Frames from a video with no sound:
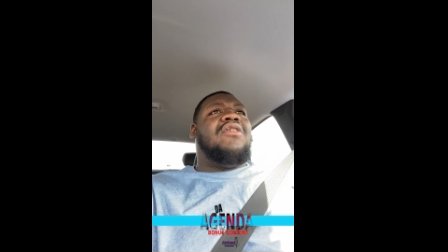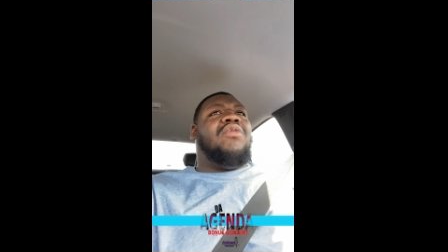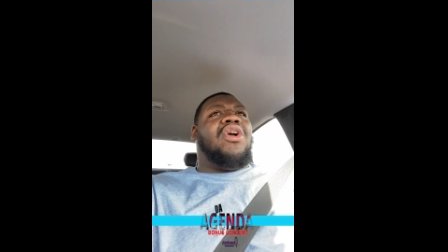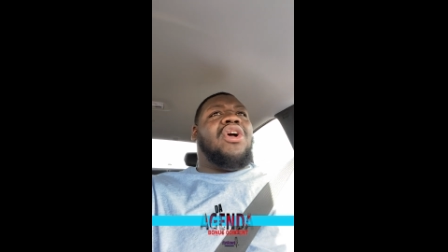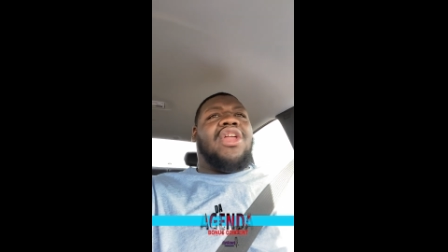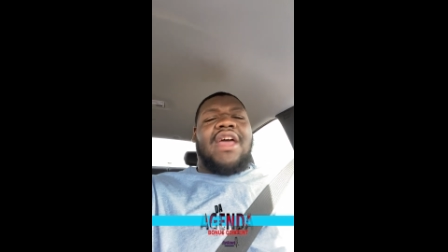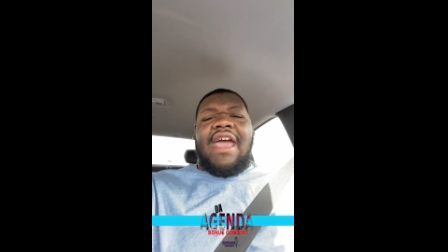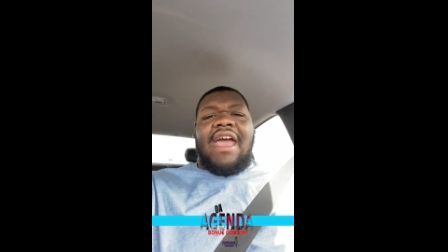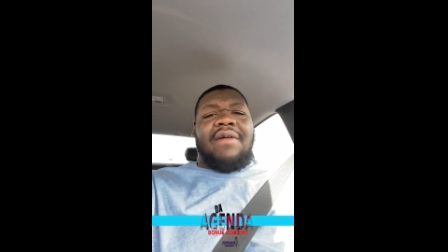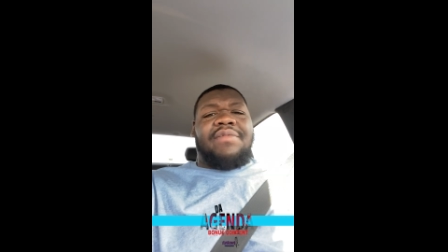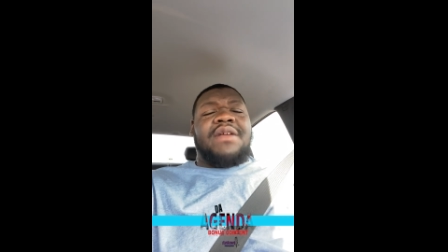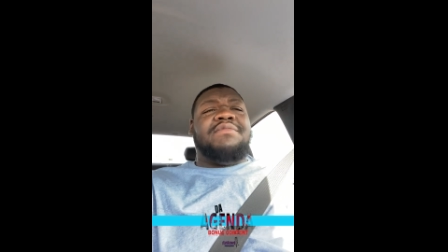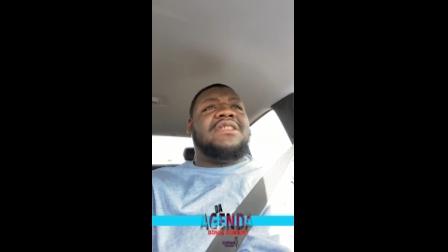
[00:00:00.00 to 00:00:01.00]
We're going to
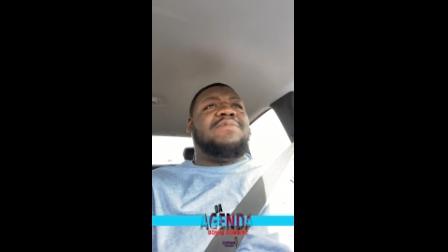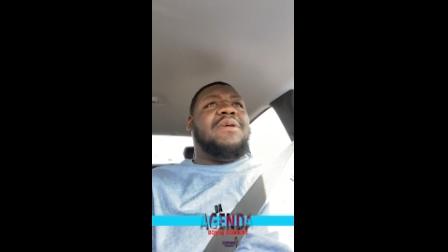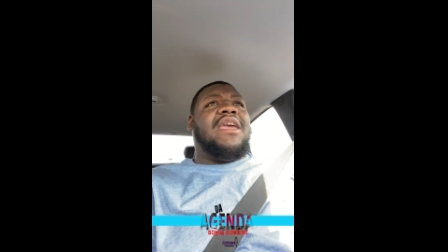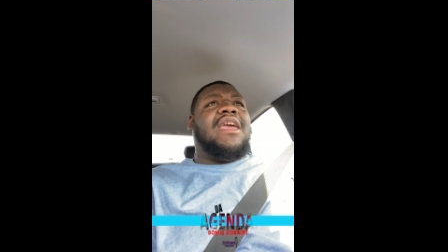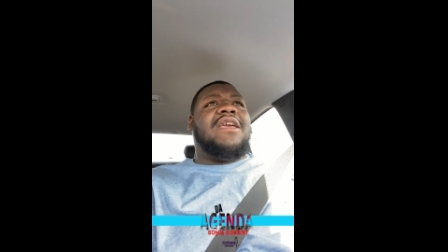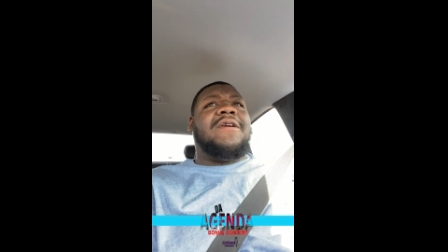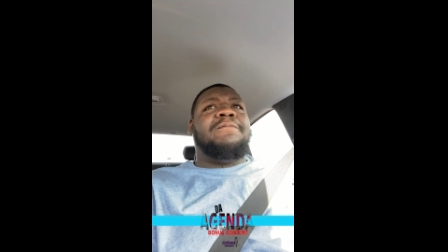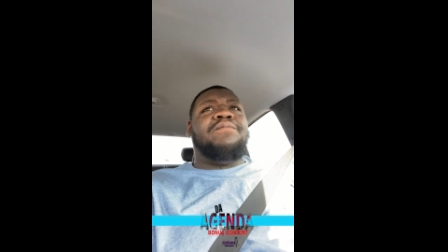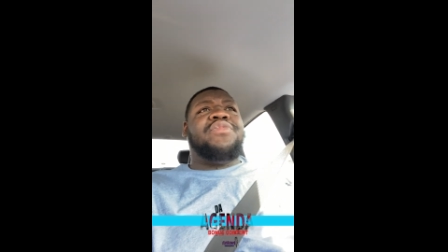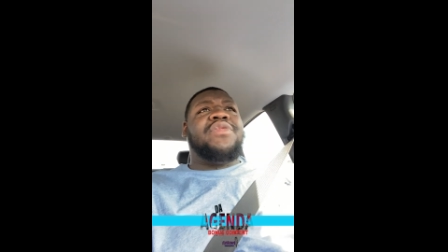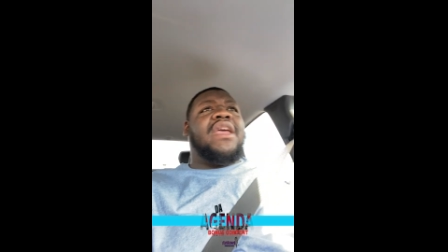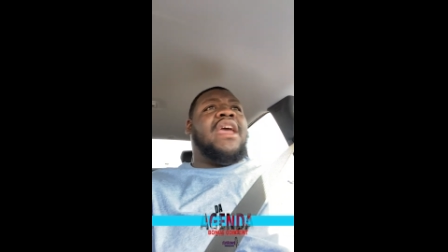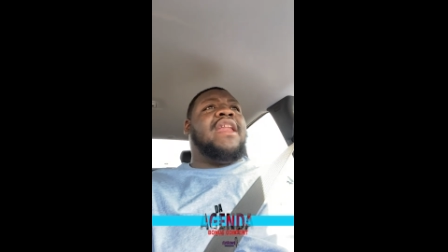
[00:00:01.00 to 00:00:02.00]
have them speak
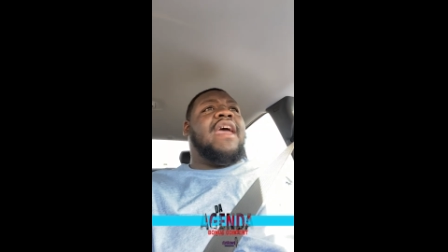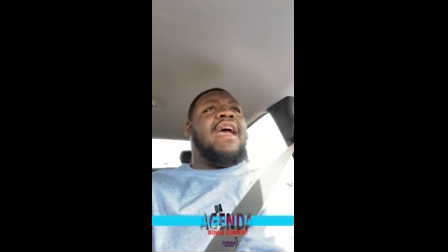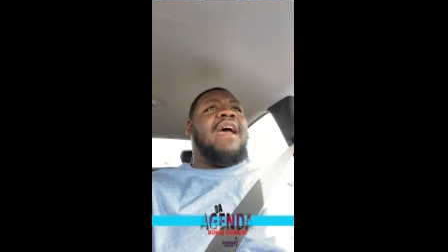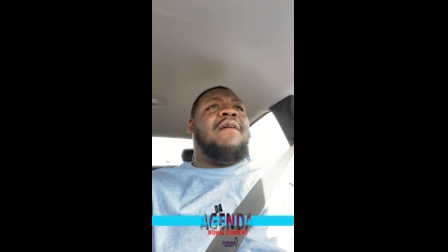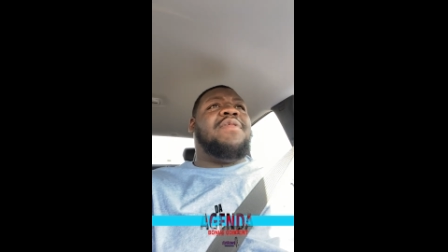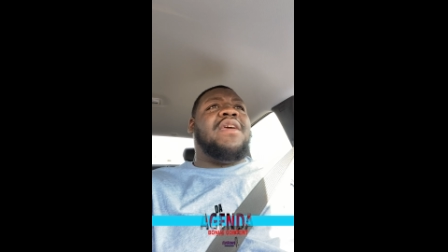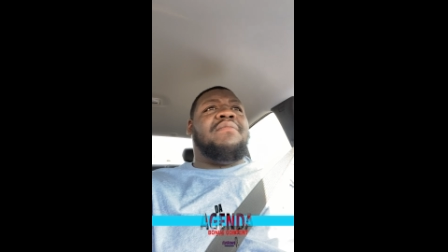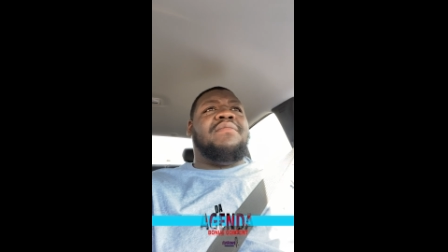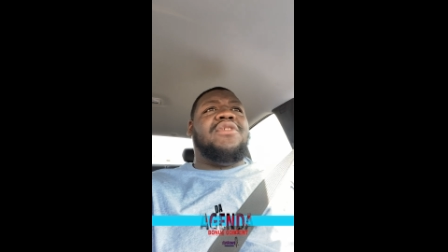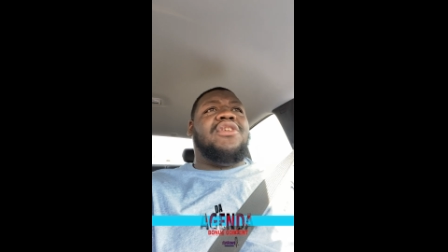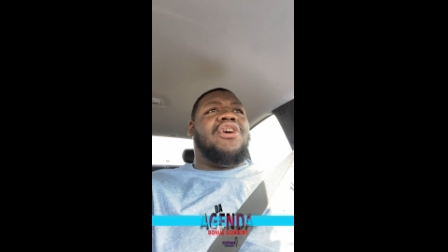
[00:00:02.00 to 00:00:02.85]
and have them,